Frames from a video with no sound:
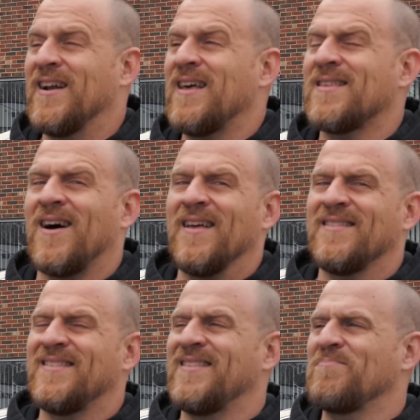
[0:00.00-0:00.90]
And I thought,
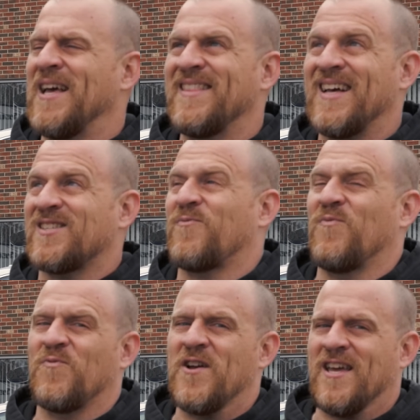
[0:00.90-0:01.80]
man, that's
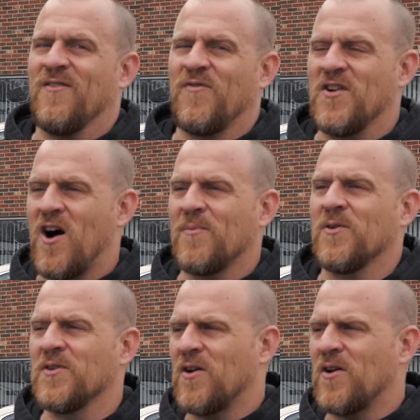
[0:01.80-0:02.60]
freaking phenomenal.